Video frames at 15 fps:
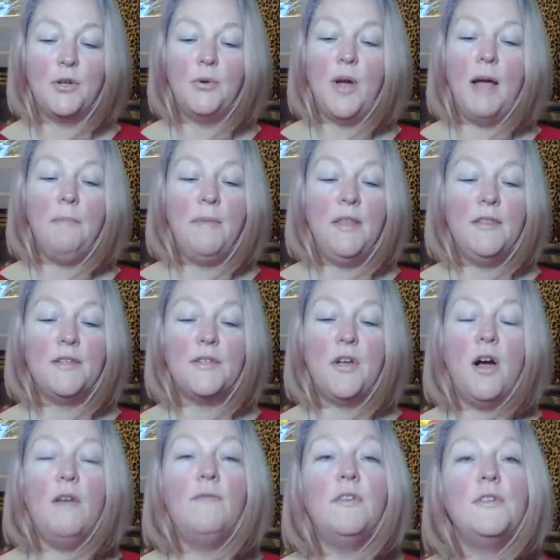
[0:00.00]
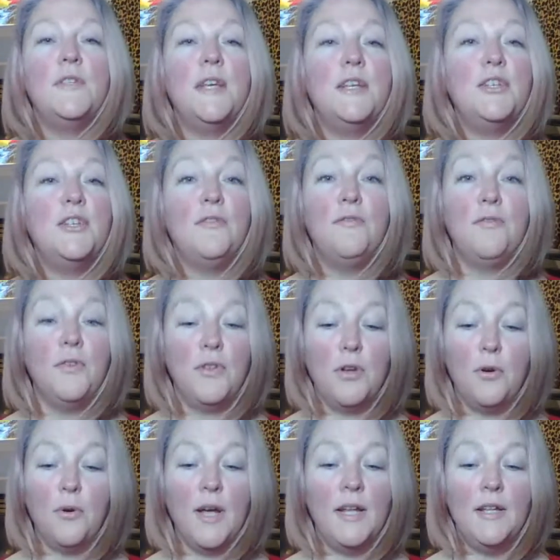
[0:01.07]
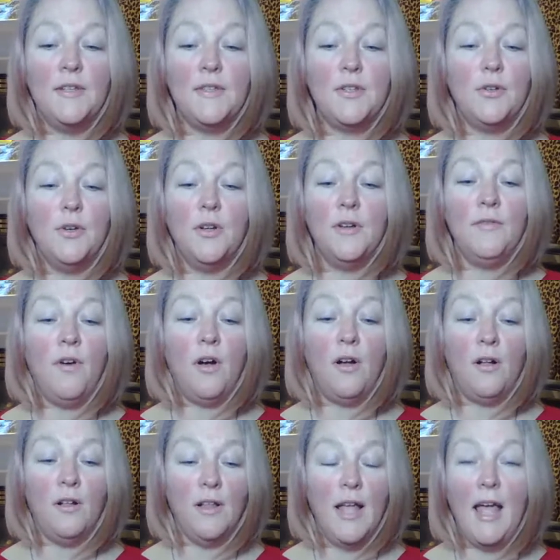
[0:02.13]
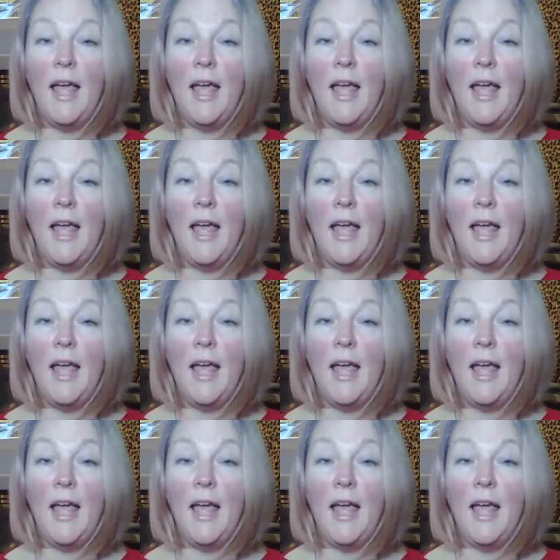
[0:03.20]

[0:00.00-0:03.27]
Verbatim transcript: Grant me this conversation for the greatest good of all